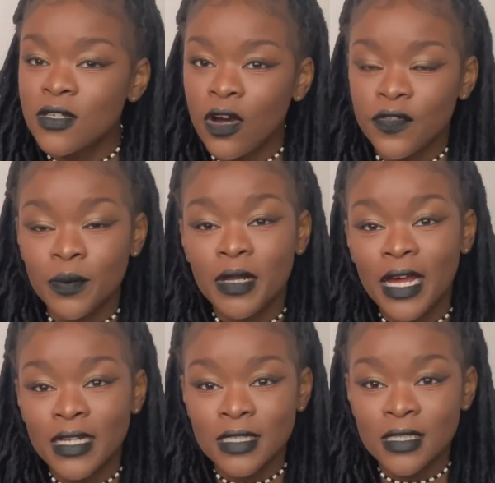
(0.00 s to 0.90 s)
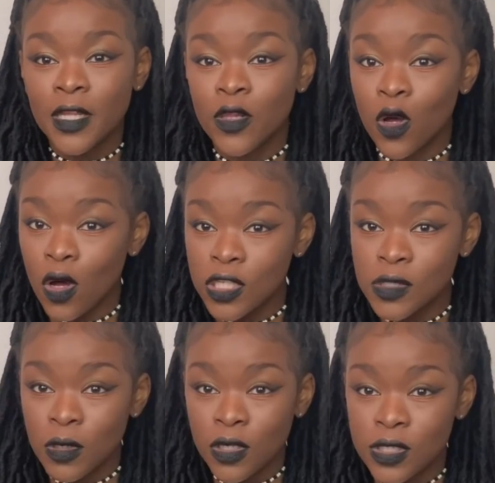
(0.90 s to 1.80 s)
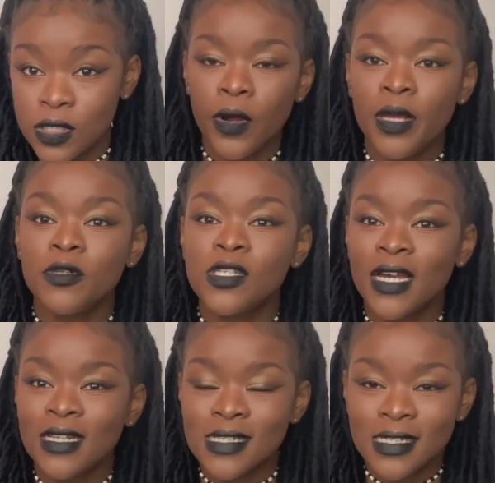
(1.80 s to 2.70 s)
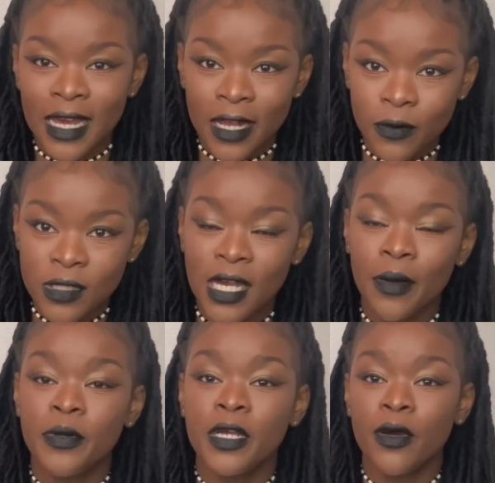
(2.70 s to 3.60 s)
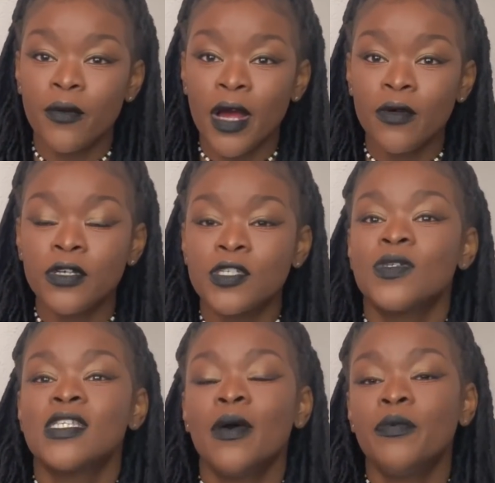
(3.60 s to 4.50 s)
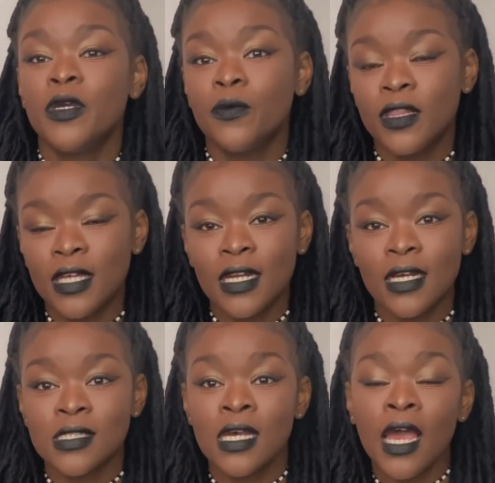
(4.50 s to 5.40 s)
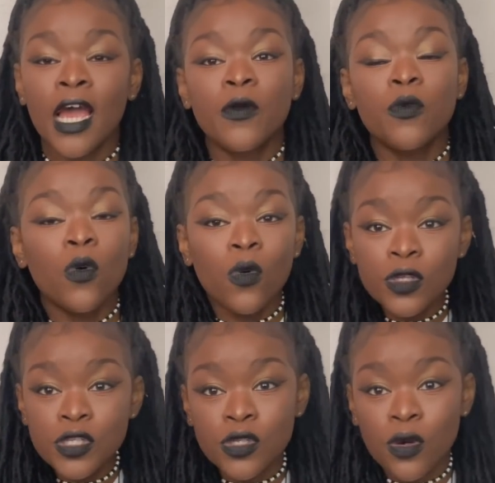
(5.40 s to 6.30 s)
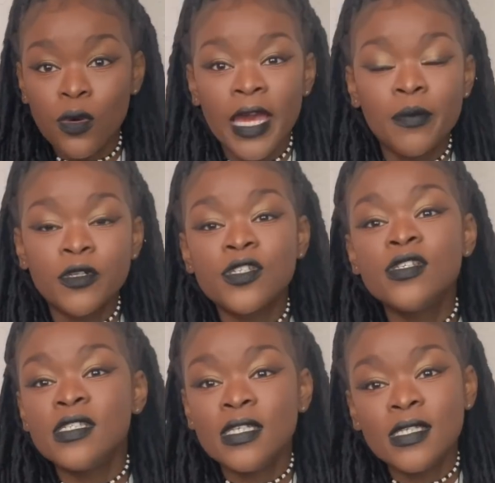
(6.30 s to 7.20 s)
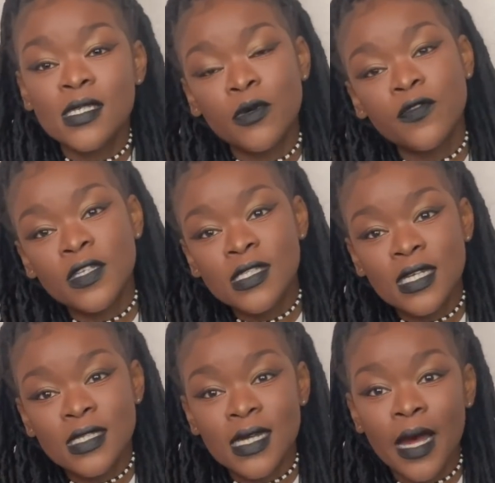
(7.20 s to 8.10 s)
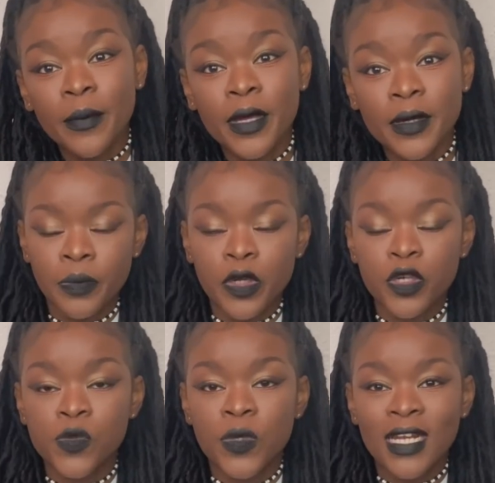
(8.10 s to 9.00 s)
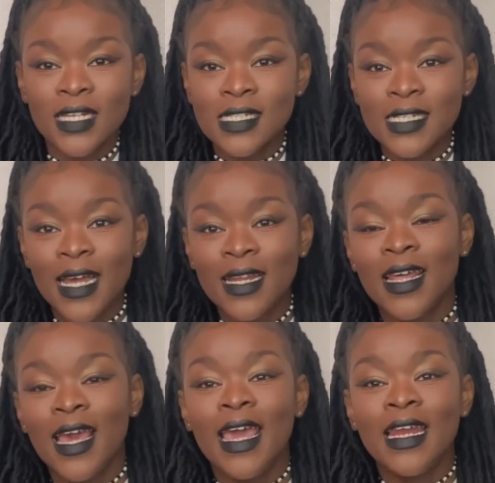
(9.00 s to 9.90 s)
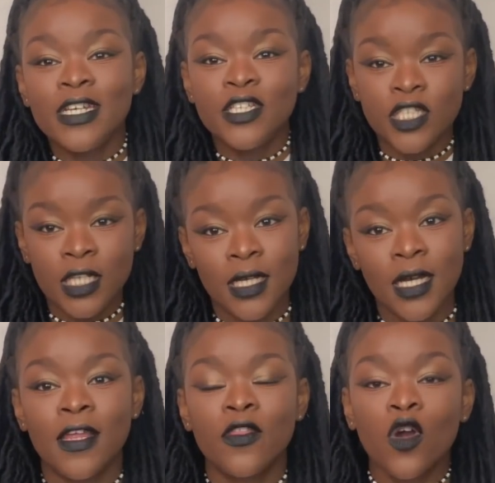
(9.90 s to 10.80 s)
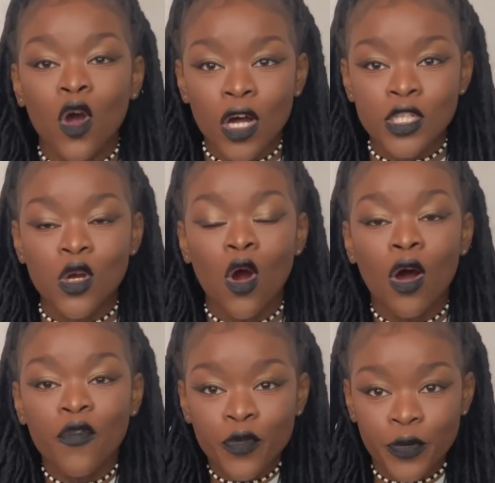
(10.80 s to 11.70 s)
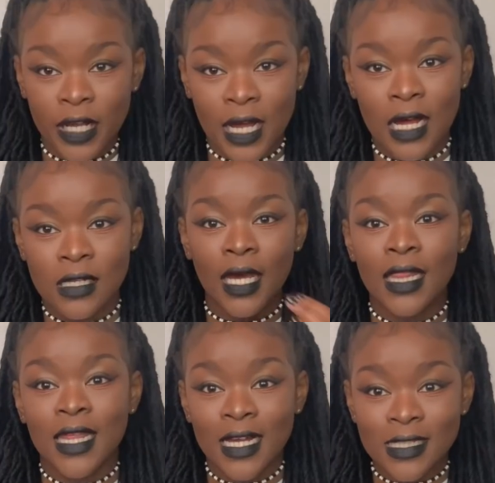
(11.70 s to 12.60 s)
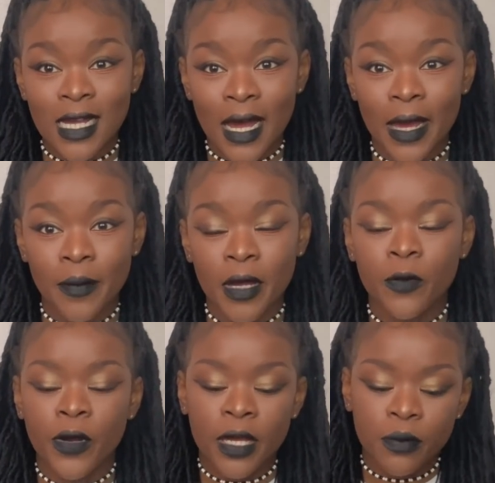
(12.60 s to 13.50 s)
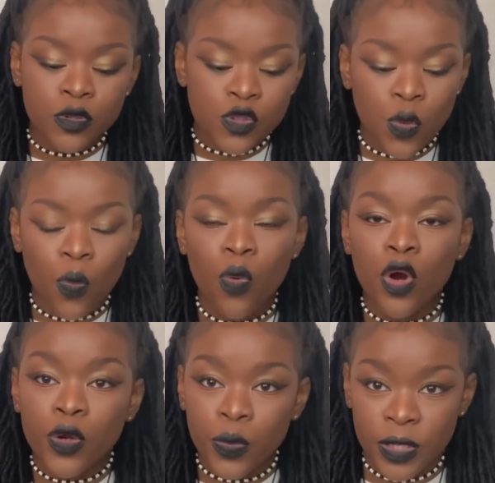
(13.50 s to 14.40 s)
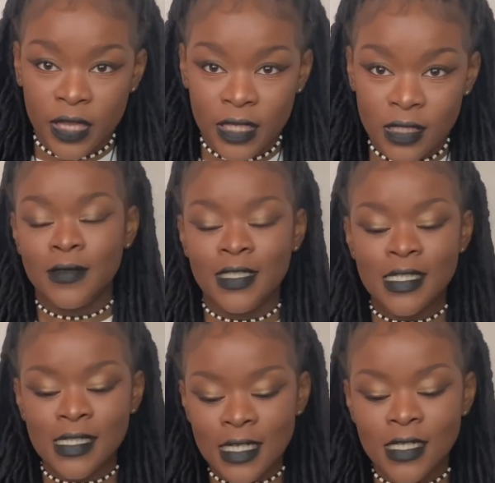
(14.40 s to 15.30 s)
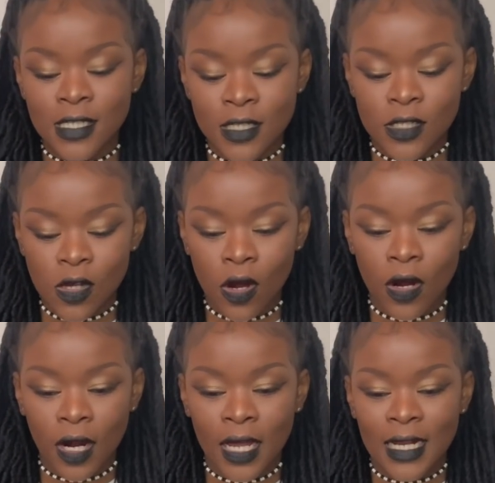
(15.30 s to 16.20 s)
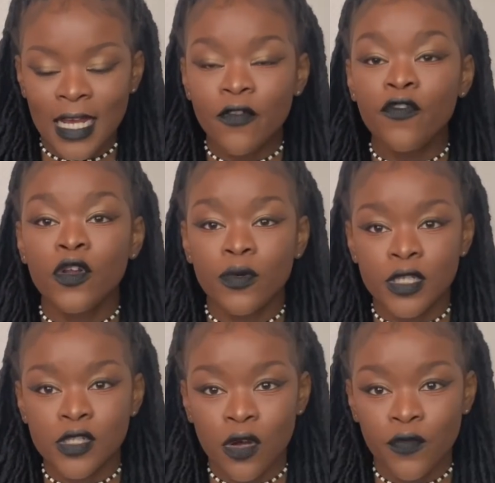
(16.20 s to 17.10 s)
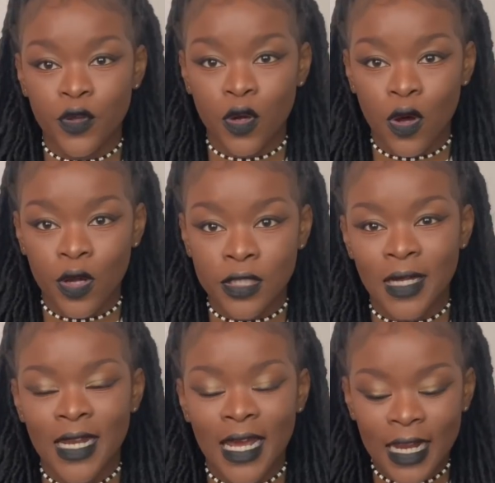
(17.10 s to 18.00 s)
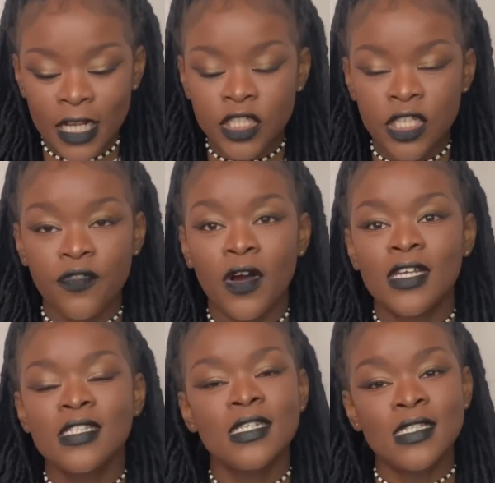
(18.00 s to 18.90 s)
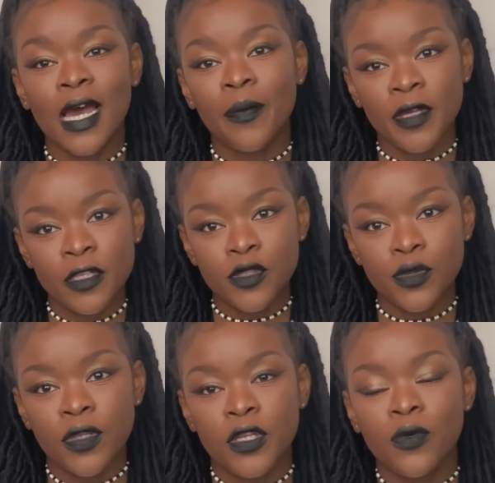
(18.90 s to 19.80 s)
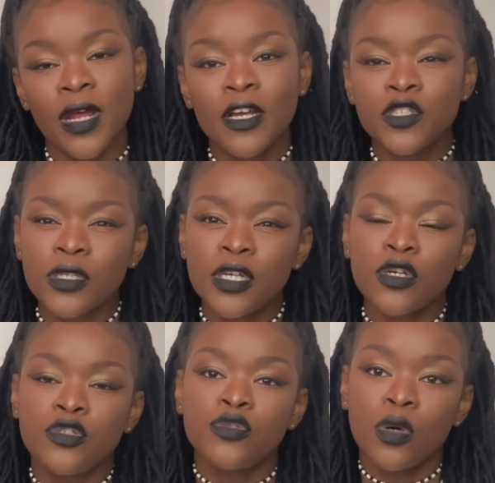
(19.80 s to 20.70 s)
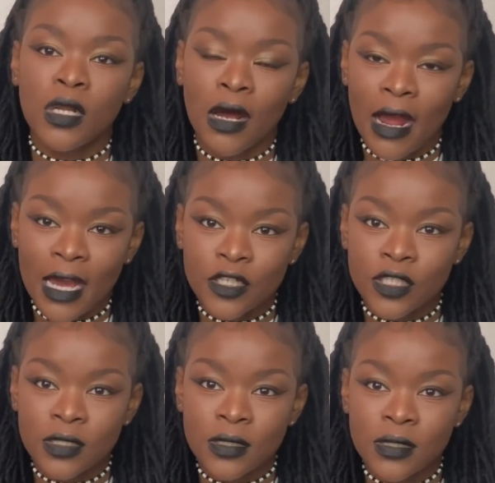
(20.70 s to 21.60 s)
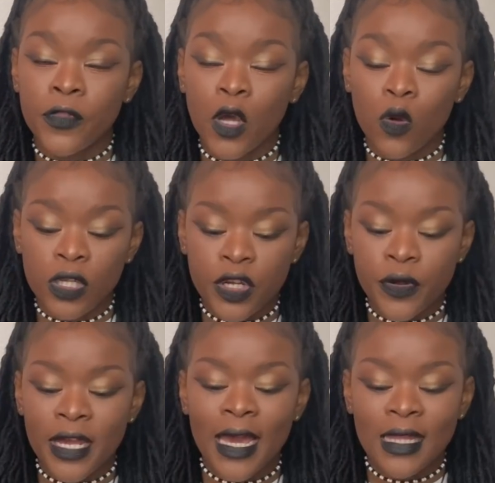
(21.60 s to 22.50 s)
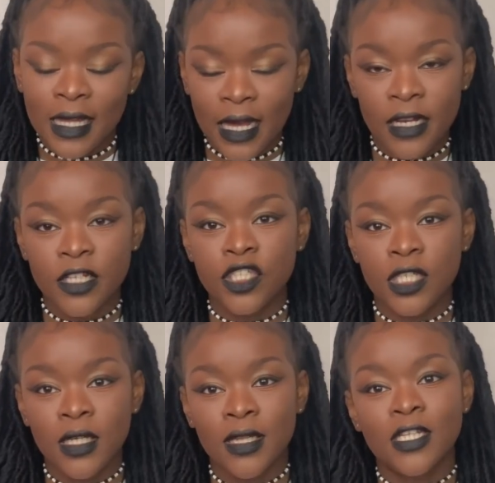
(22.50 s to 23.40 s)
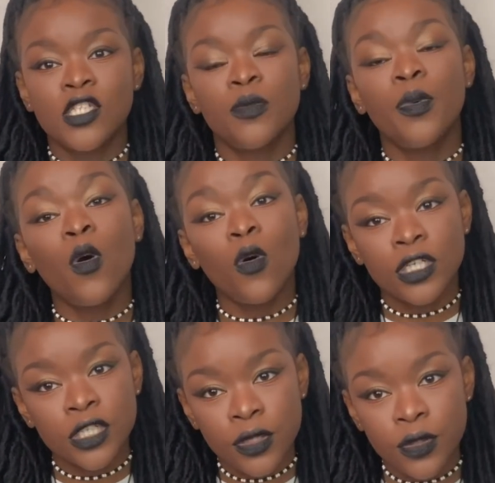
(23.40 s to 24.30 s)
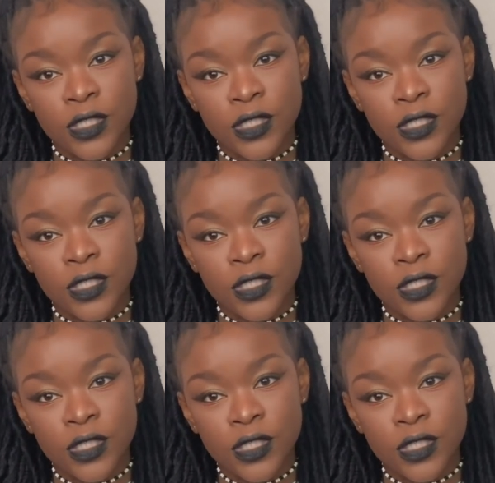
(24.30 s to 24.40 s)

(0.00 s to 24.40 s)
of the planets in the cosmos, we're able to understand what's happening around us, what's happening within us, and we're also able to see some of these things coming because we understand the energy that the gods are offering us in that time, and we're able to work with it. These seasons are an influence of the gods, an energy for us to tap into. They don't actually control our actions, they only create the energy that support those